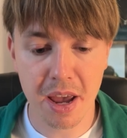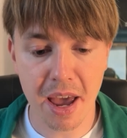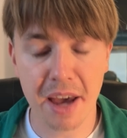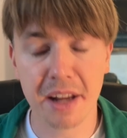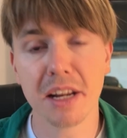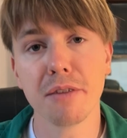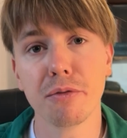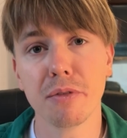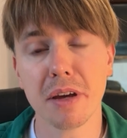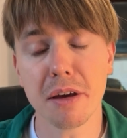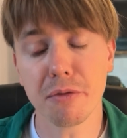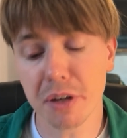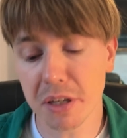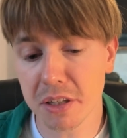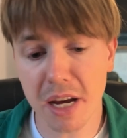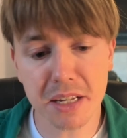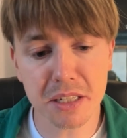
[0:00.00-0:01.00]
And if
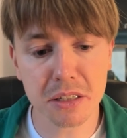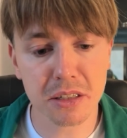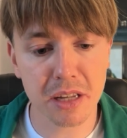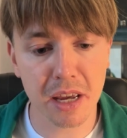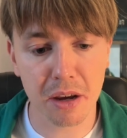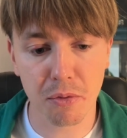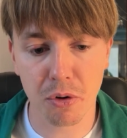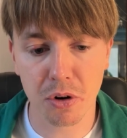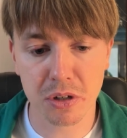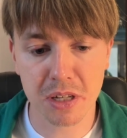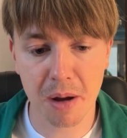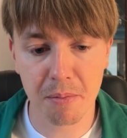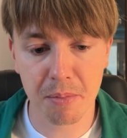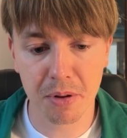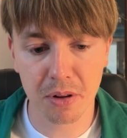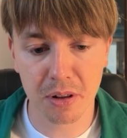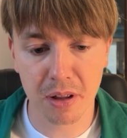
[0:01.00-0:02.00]
he doesn't take, for
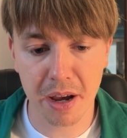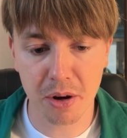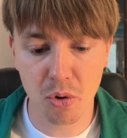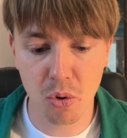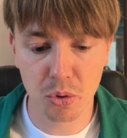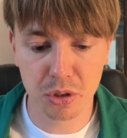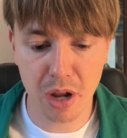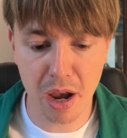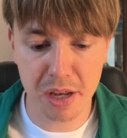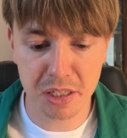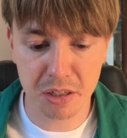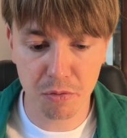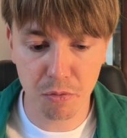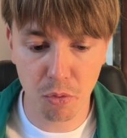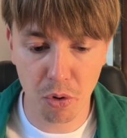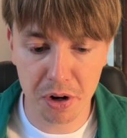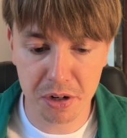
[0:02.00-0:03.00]
example, I go knight
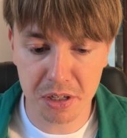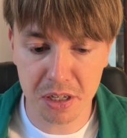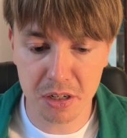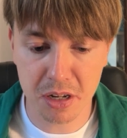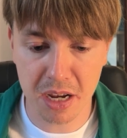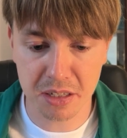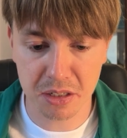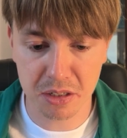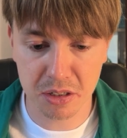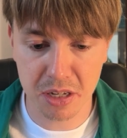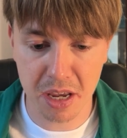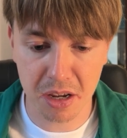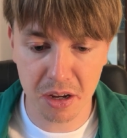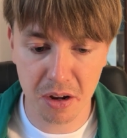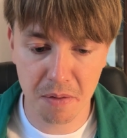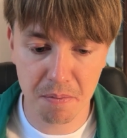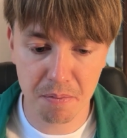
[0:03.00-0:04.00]
c4 and he doesn't
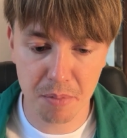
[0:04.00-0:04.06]
take,